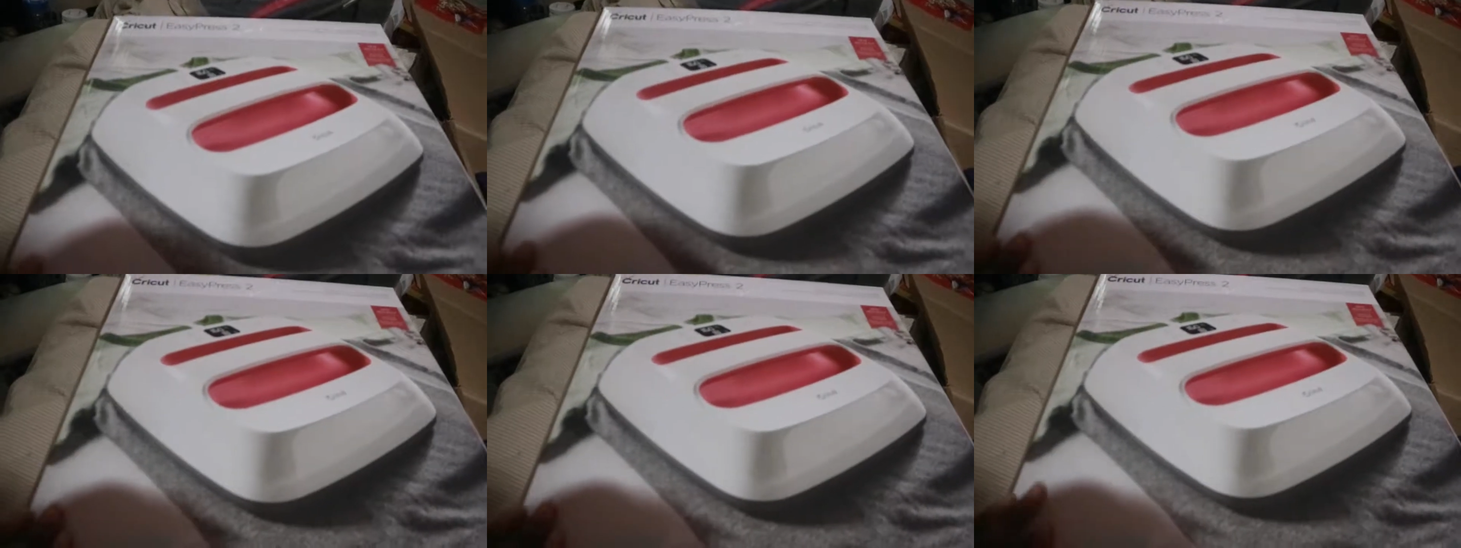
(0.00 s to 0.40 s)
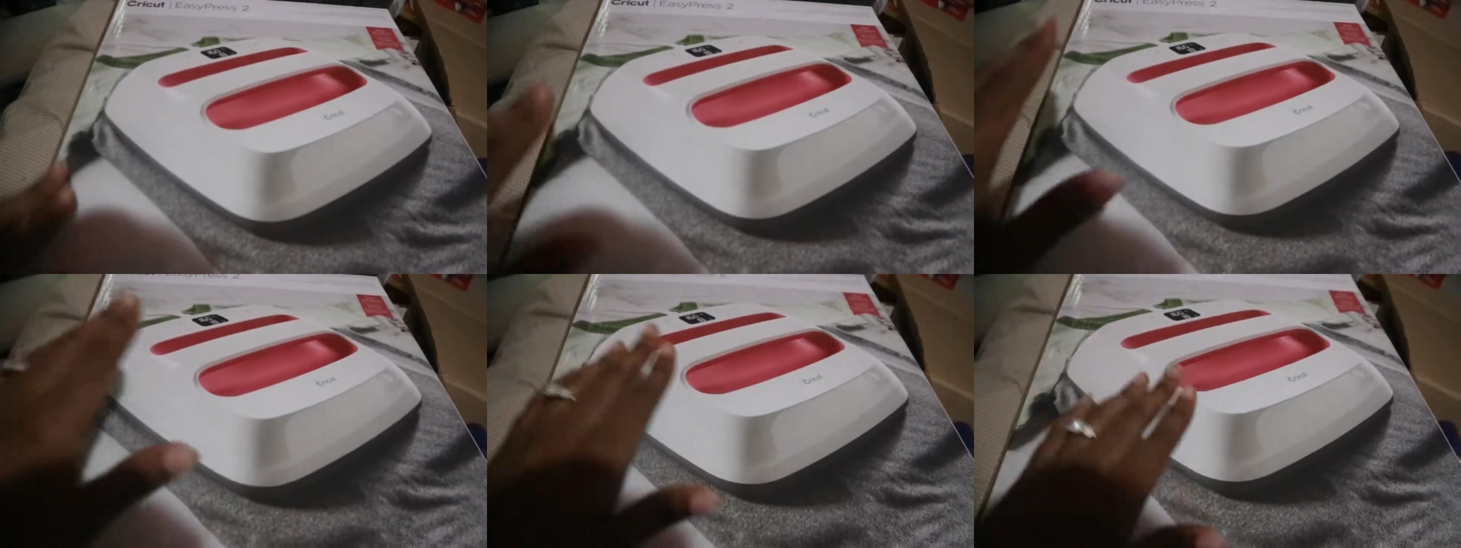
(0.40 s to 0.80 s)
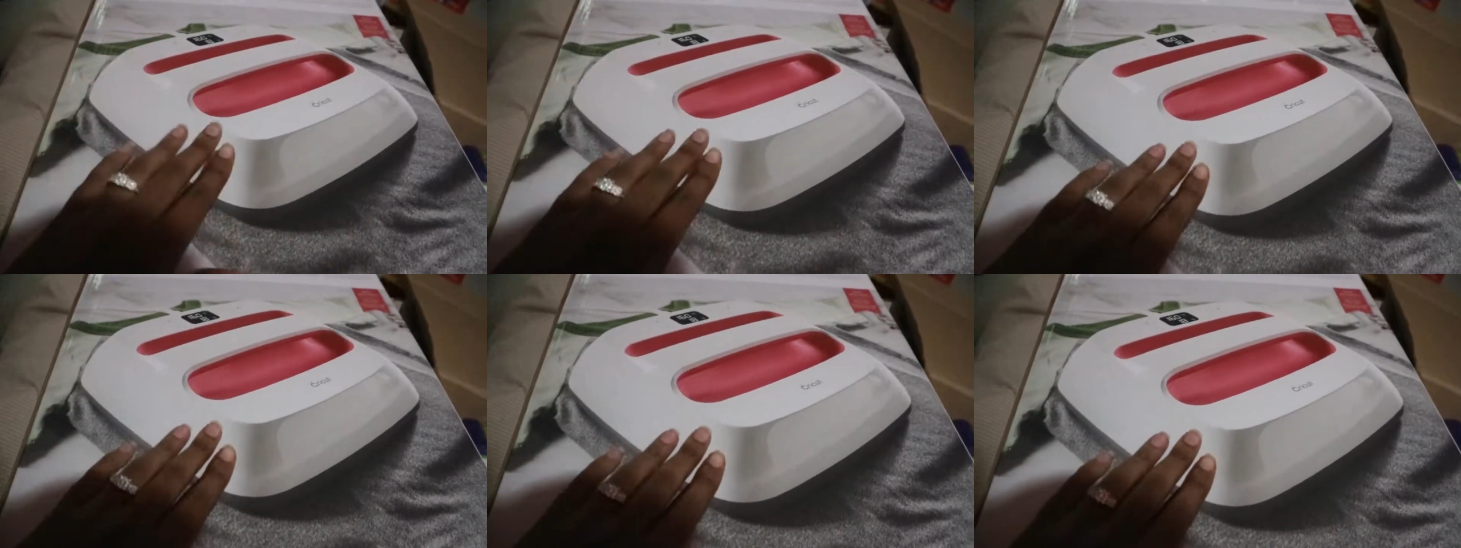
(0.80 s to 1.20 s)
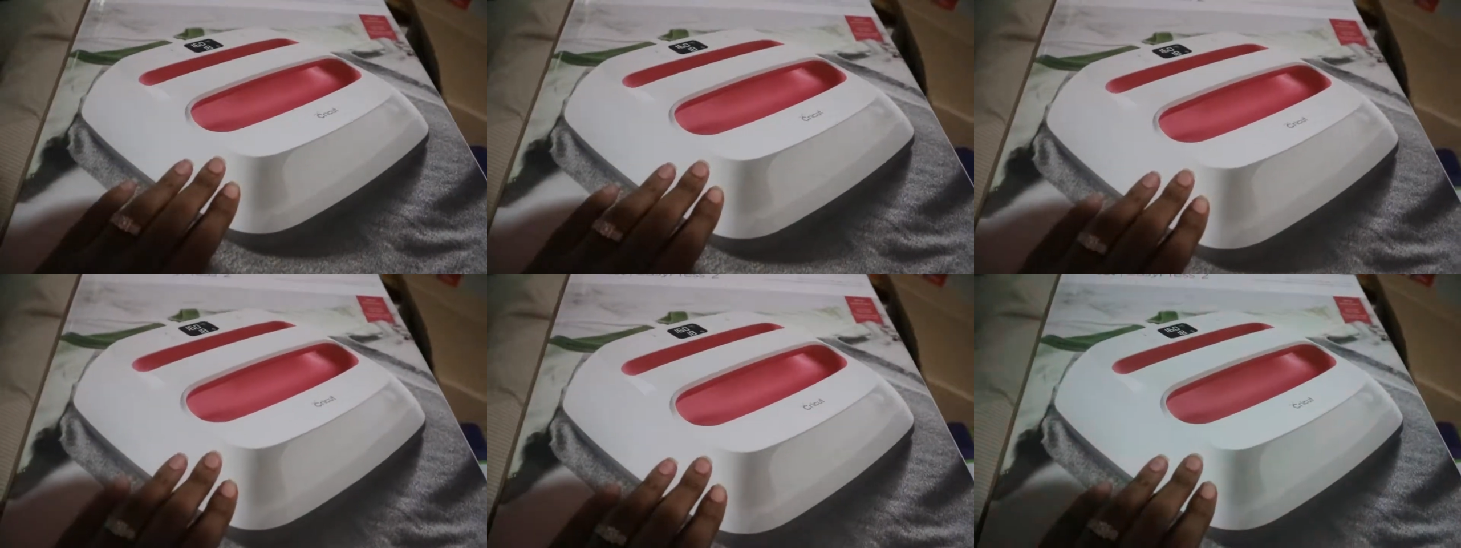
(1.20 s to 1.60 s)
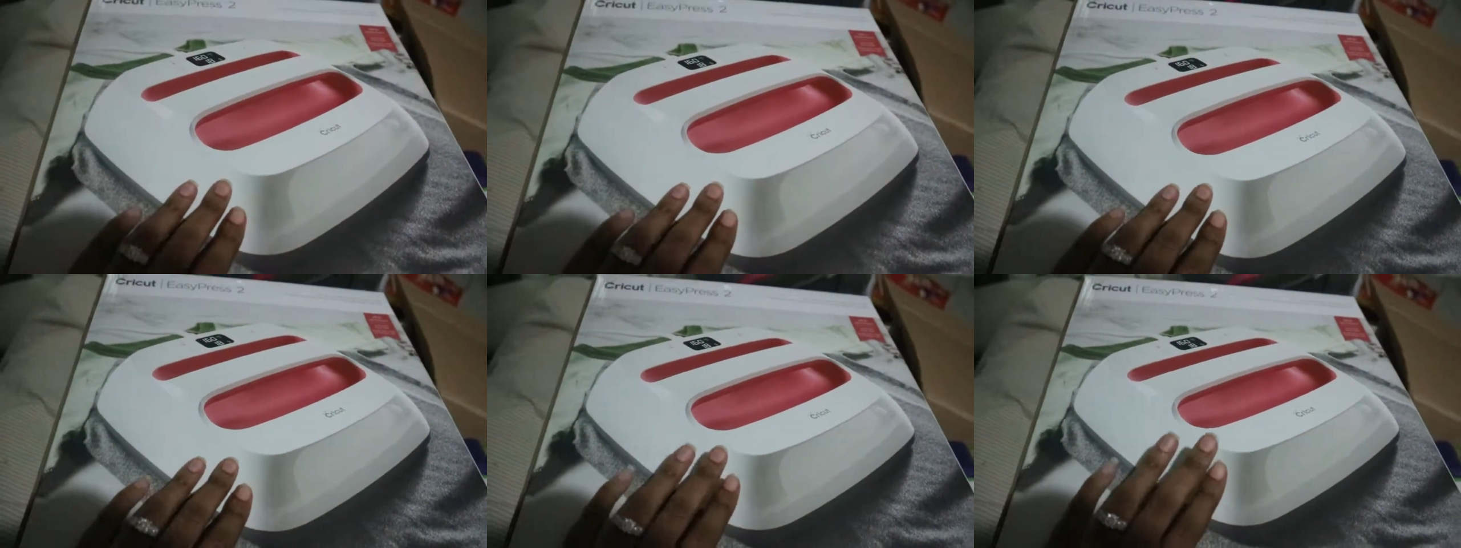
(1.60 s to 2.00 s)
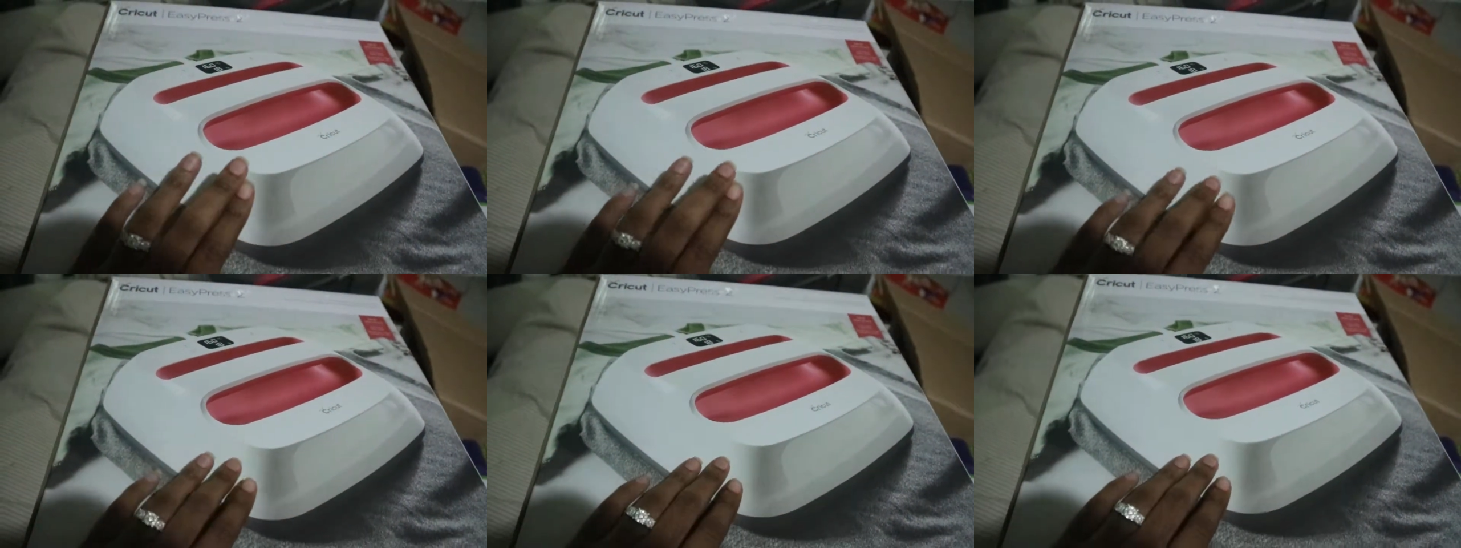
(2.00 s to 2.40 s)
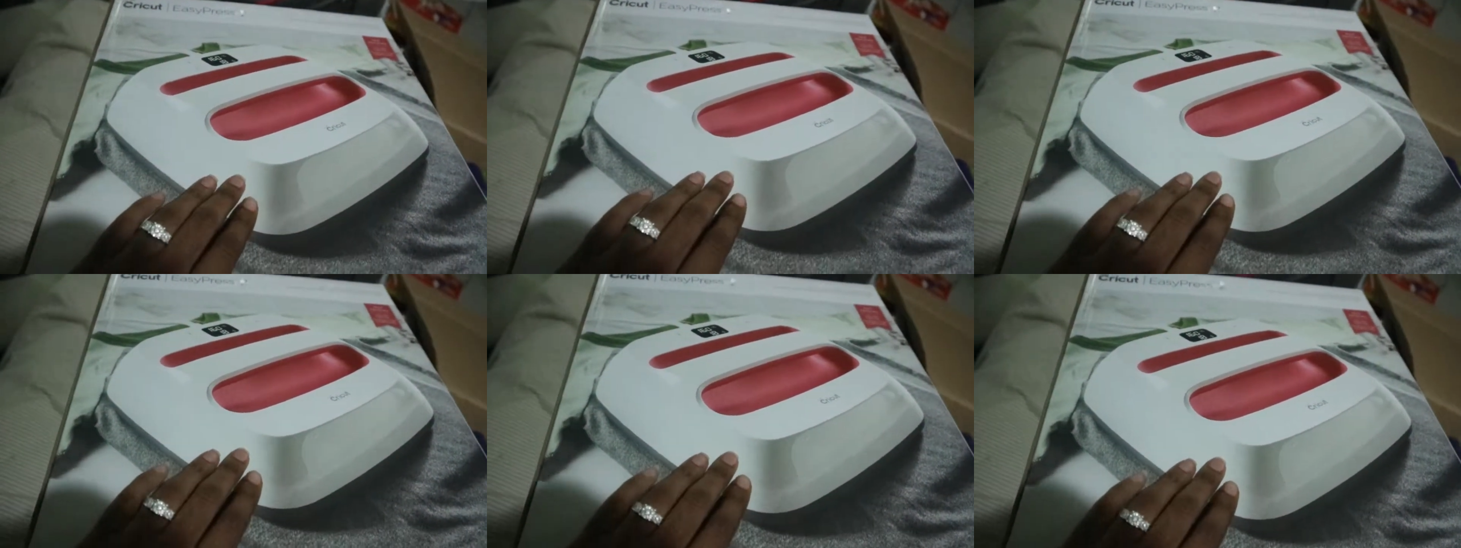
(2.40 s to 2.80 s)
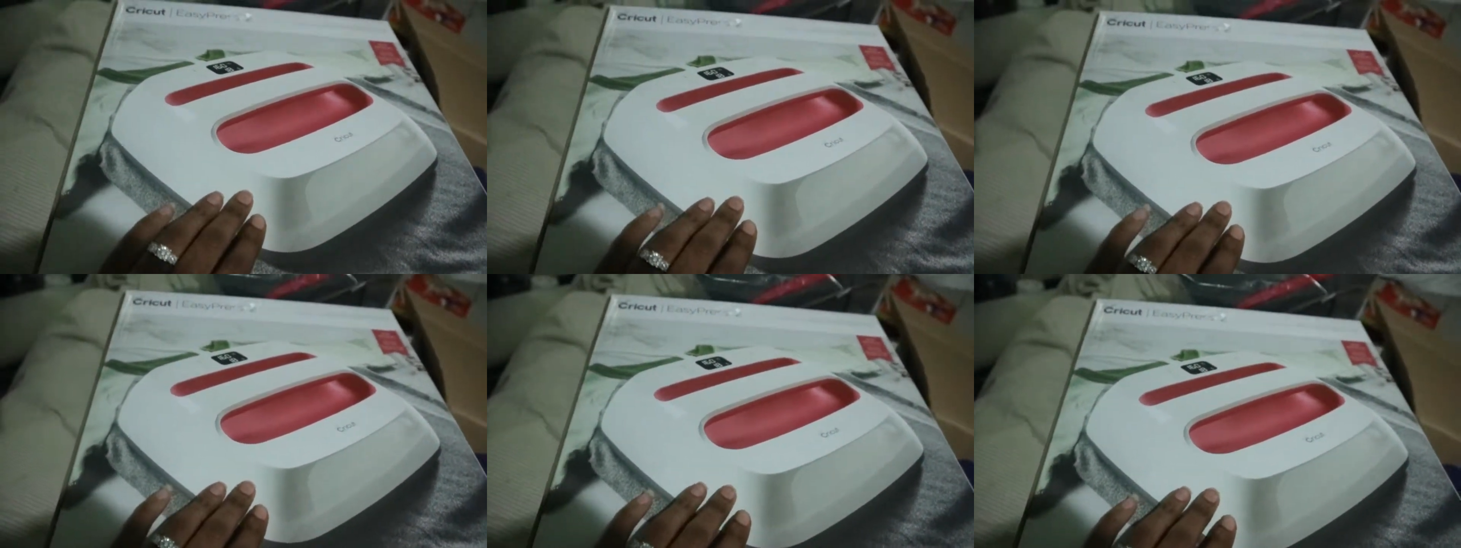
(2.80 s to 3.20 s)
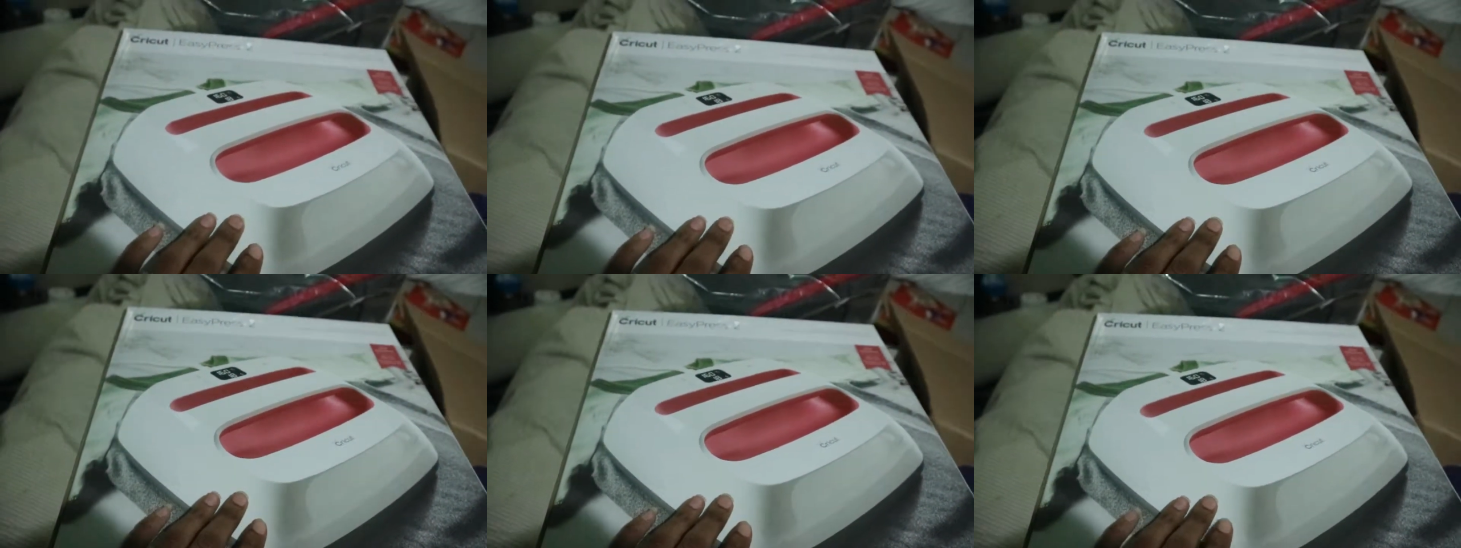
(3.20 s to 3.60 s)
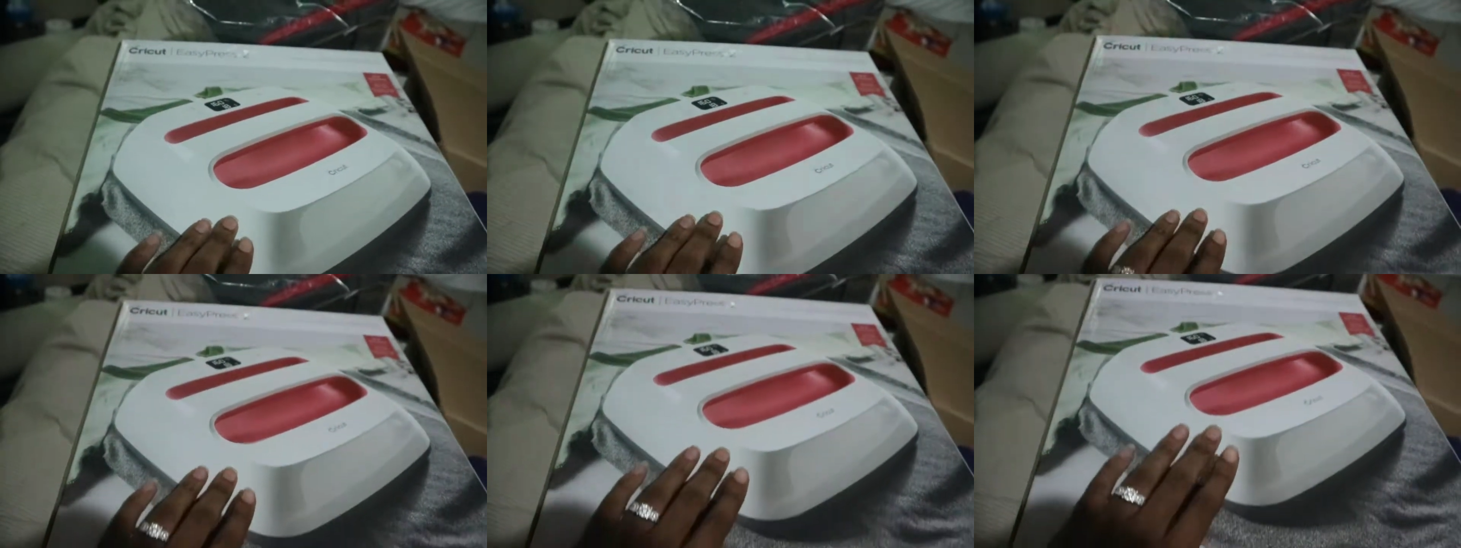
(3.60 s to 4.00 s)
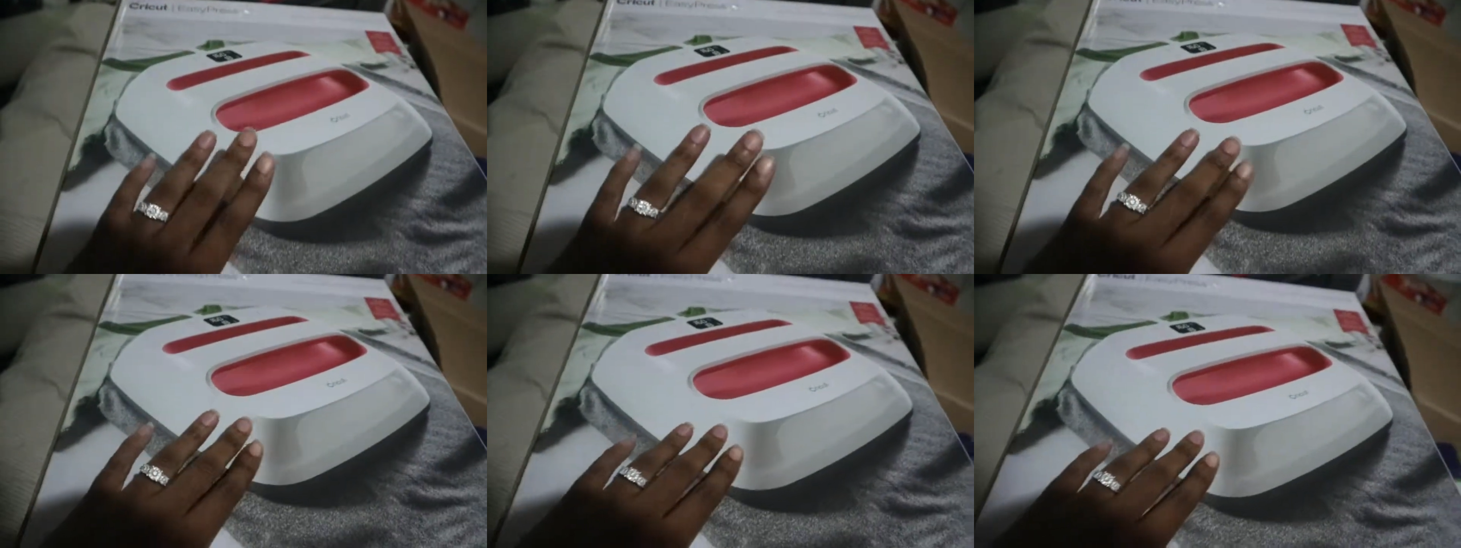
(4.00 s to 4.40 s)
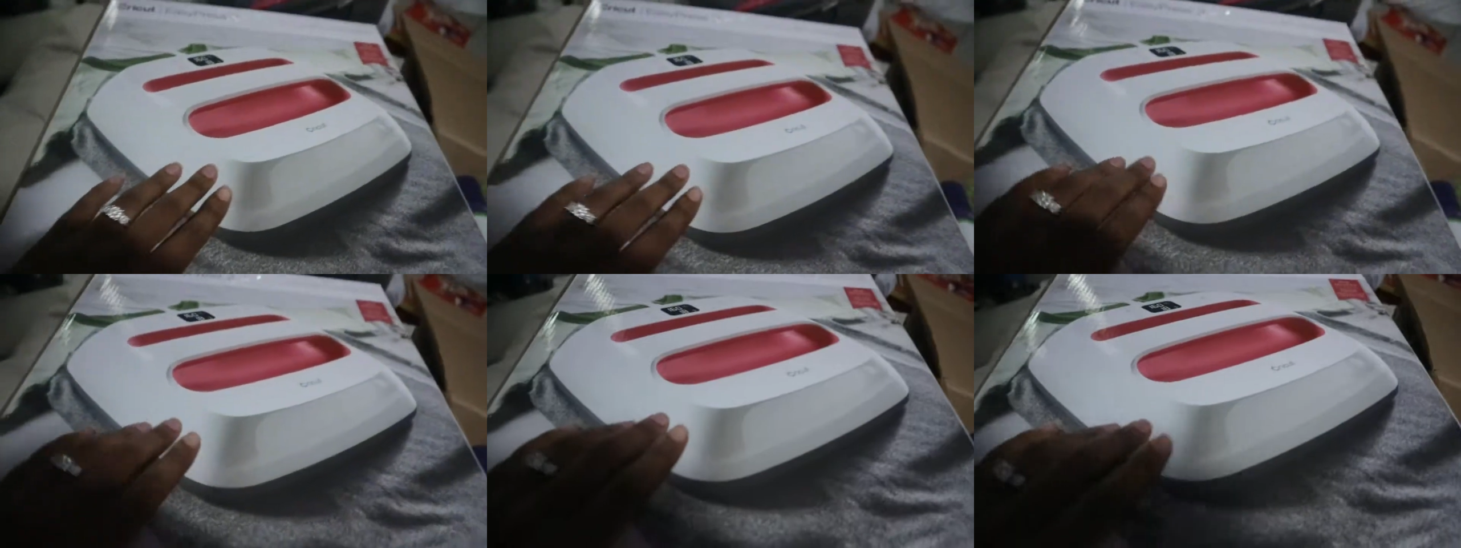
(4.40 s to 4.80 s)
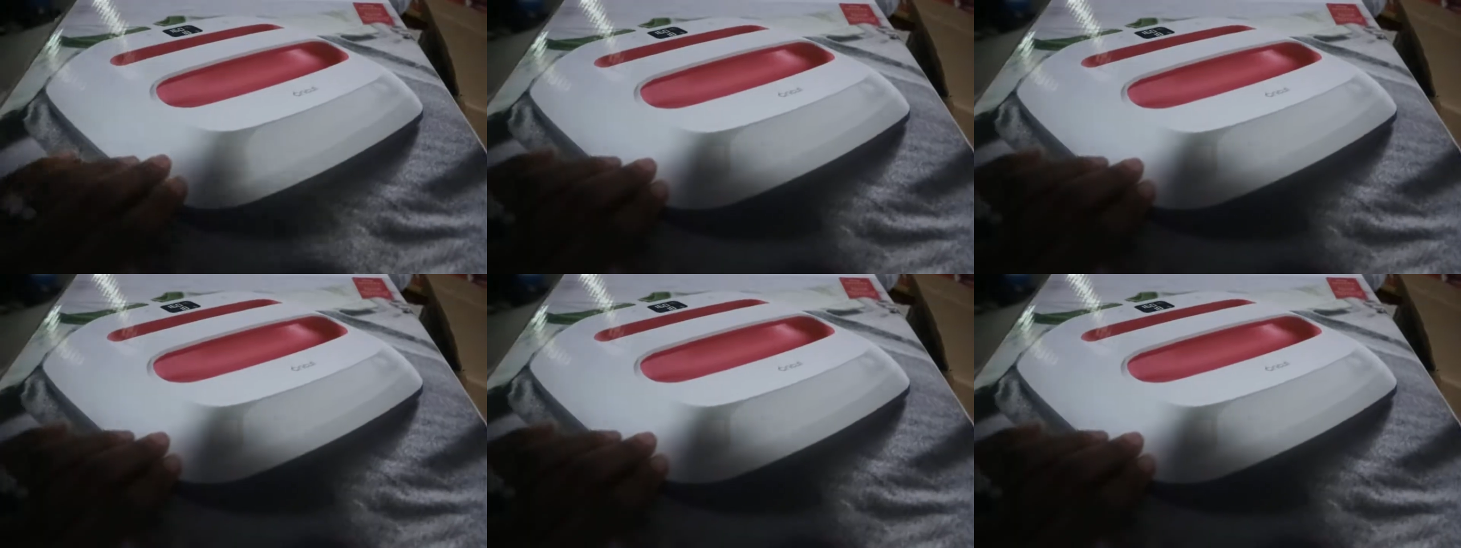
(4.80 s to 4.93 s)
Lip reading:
Nobody's mouth can be seen.